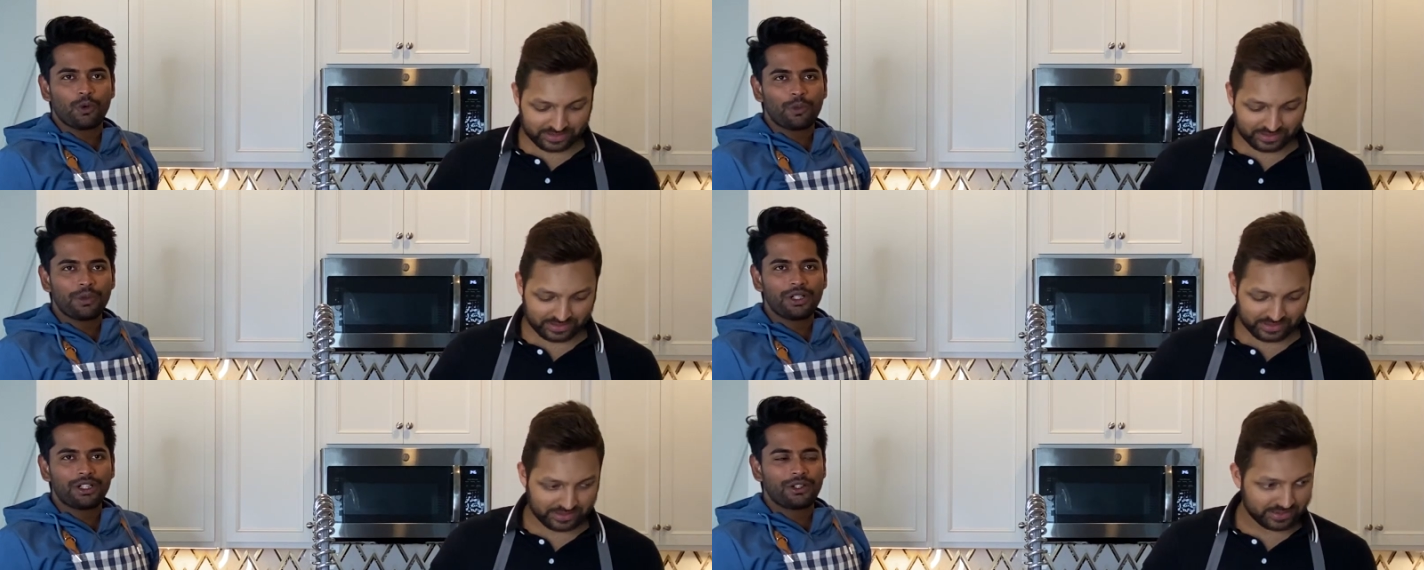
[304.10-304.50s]

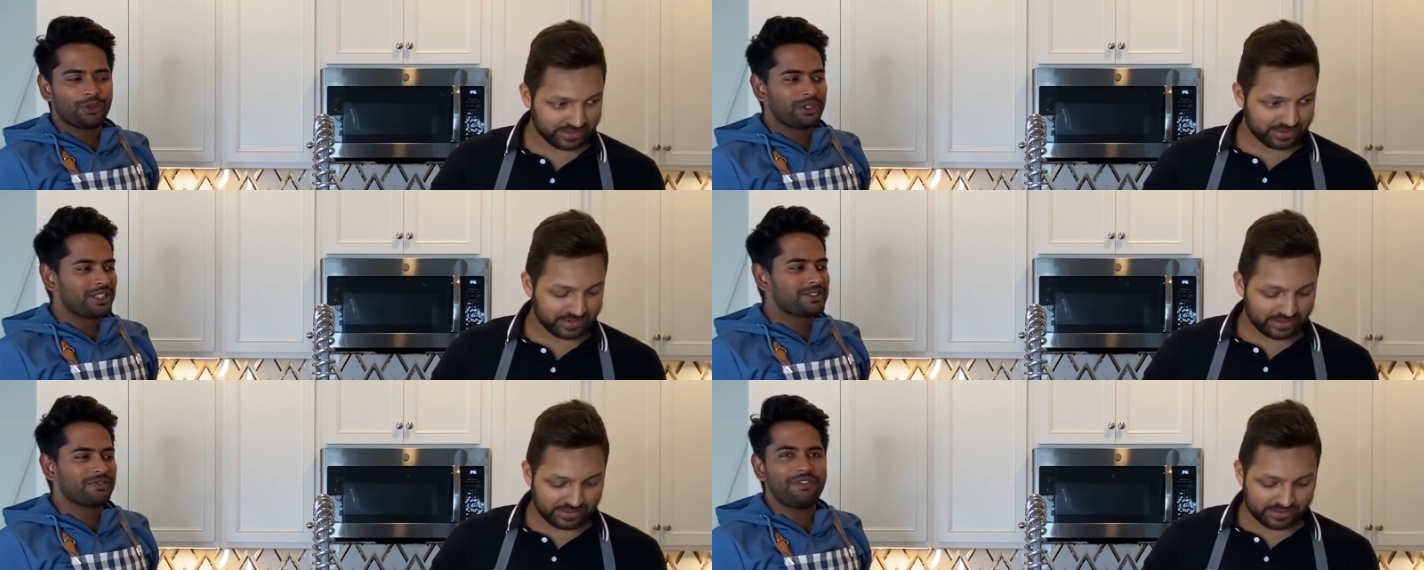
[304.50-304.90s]
Speaker 1: woman to
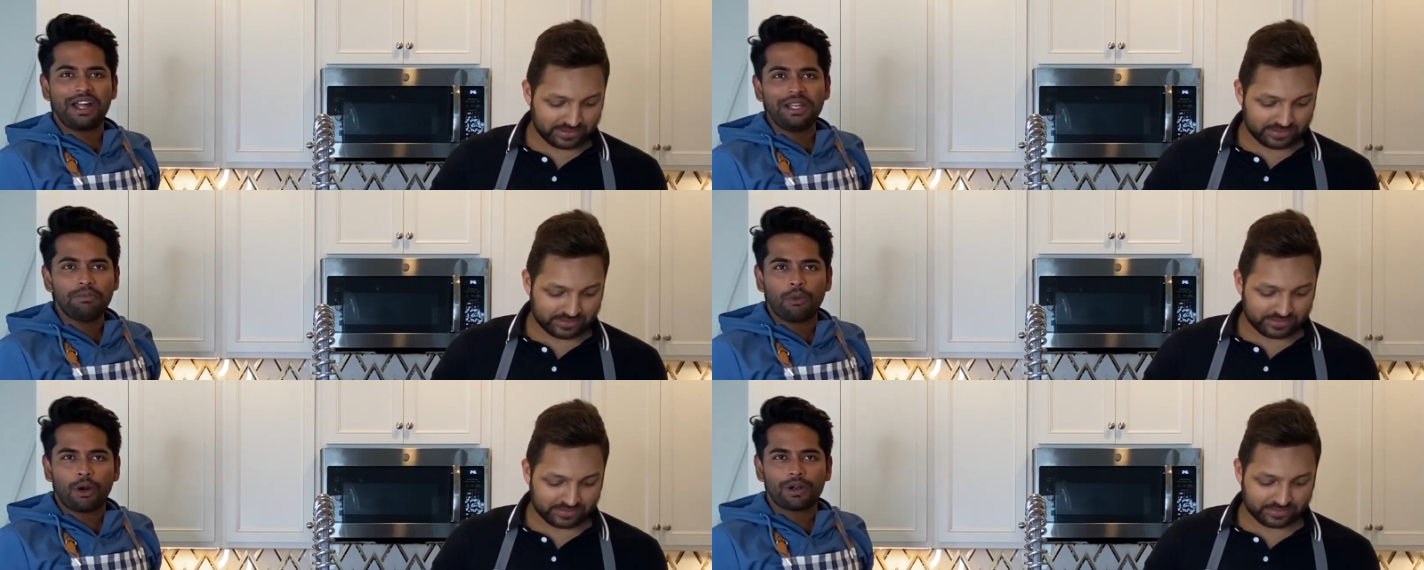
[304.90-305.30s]
this
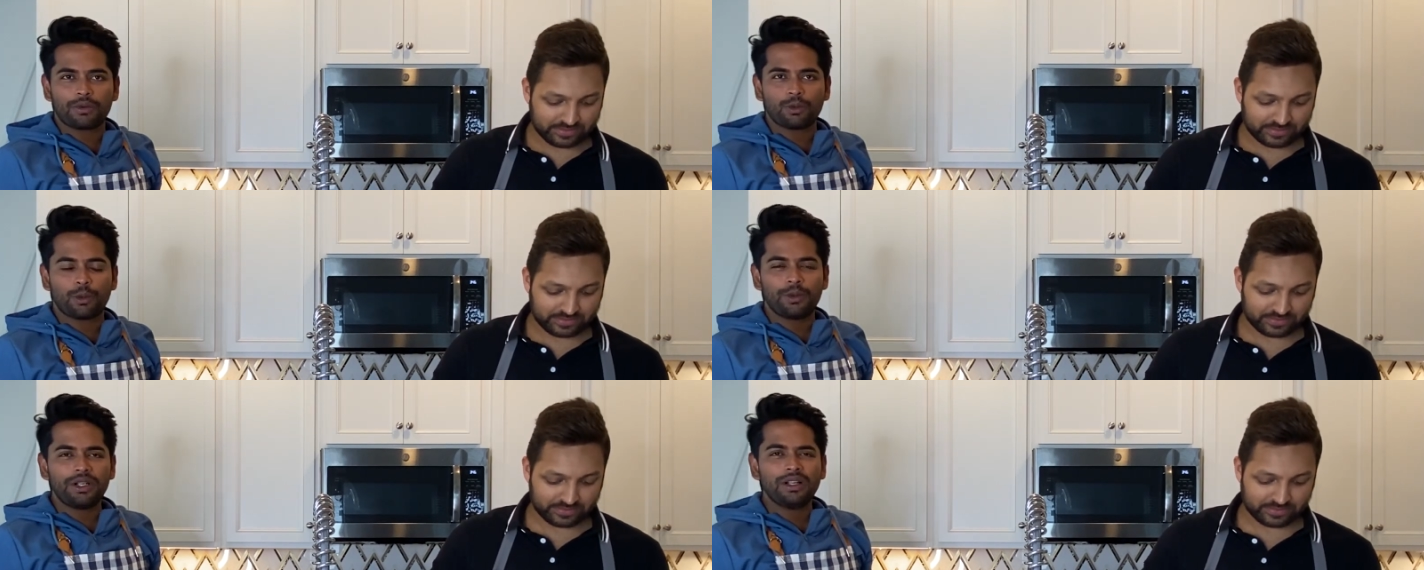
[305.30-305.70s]
very
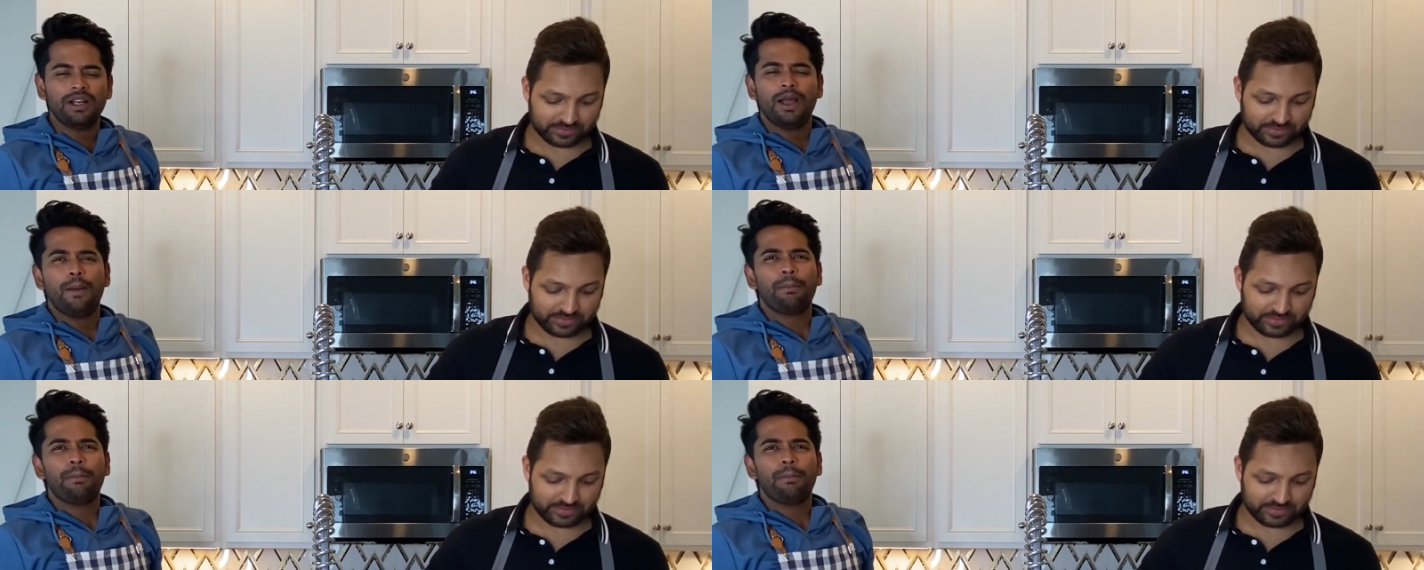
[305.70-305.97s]
modern woman.